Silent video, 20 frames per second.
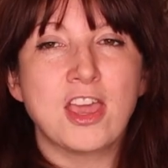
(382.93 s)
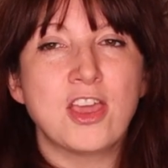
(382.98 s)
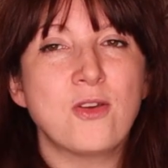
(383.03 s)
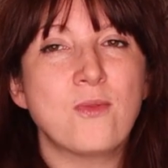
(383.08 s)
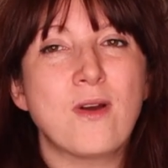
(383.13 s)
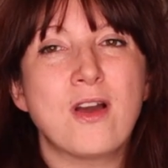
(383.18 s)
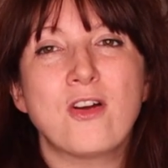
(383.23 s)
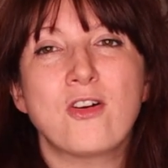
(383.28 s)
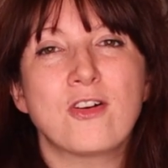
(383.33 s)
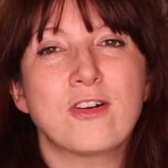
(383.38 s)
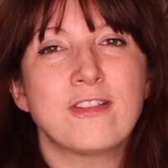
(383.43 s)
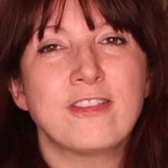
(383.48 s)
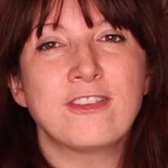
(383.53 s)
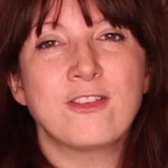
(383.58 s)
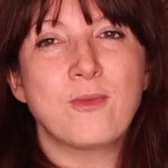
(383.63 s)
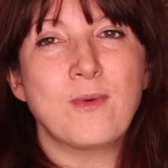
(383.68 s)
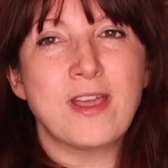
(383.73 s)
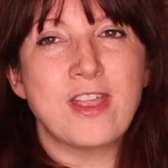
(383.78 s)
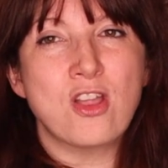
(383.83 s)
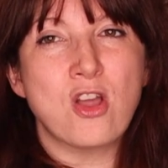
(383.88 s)
You aren't going
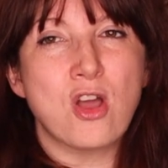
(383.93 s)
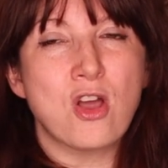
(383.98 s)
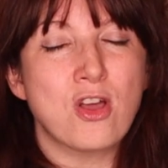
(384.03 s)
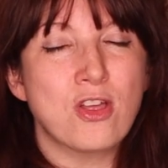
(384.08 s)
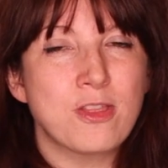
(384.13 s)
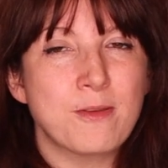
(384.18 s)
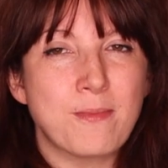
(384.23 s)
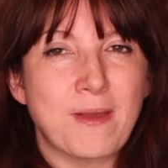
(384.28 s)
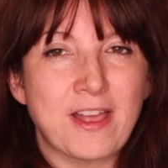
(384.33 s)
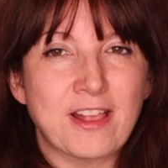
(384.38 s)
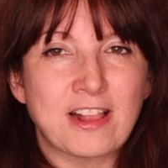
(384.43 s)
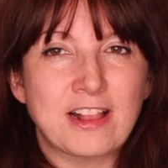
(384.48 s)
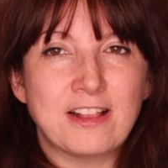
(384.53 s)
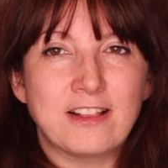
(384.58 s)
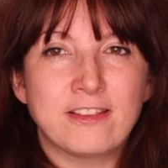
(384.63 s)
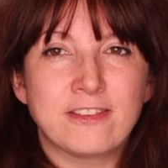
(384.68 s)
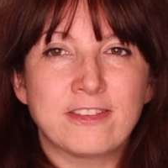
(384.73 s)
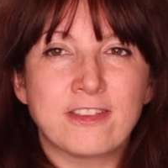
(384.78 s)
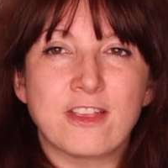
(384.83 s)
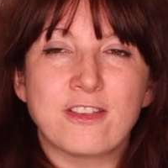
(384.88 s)
to win all the
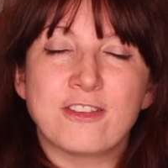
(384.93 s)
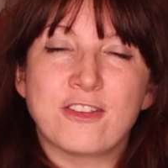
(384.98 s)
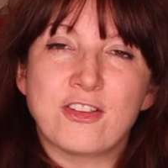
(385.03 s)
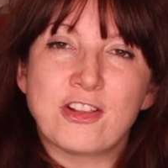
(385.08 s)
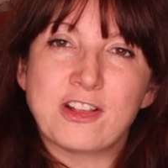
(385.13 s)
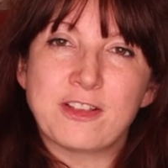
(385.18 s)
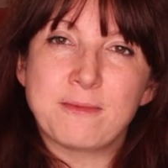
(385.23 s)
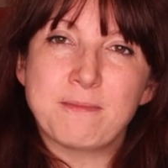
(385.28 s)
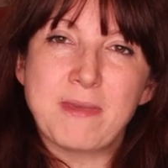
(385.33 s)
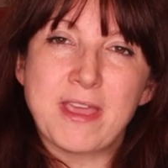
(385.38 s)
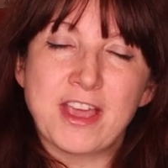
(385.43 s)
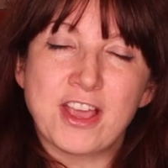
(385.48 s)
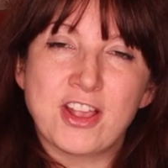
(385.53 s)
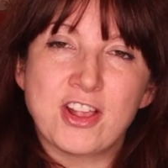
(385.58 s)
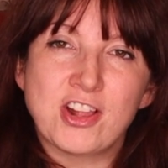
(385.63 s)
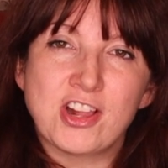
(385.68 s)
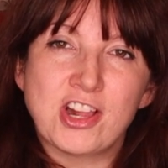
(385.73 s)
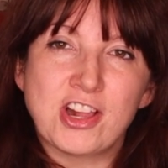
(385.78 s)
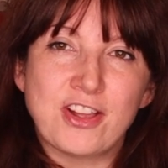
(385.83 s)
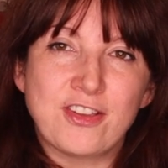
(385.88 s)
battles, so just pick
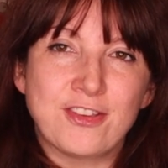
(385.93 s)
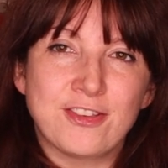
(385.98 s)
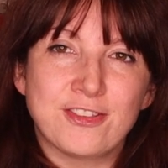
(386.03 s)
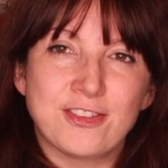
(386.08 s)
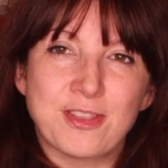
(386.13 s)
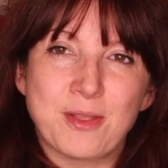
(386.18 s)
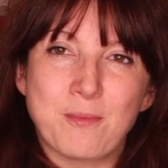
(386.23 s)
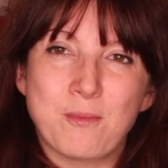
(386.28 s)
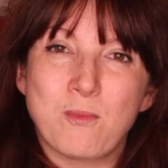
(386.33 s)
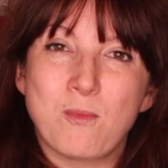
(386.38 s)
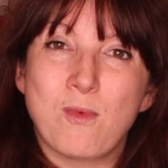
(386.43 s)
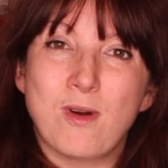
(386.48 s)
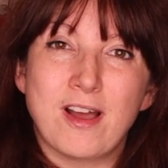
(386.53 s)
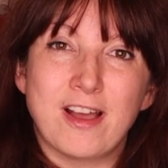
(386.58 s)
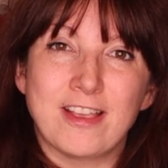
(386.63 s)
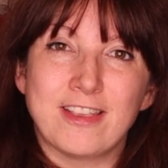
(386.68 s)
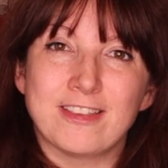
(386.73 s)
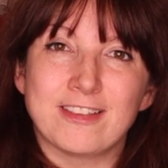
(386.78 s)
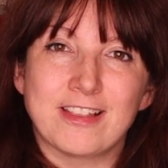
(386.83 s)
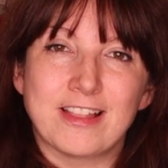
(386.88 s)
and choose them
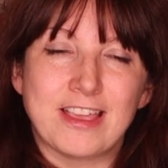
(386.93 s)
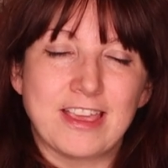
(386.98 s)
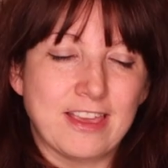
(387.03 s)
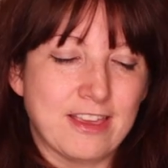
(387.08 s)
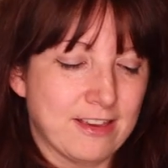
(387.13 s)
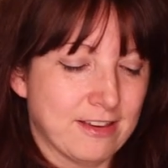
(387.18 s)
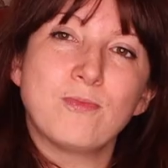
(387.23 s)
wisely.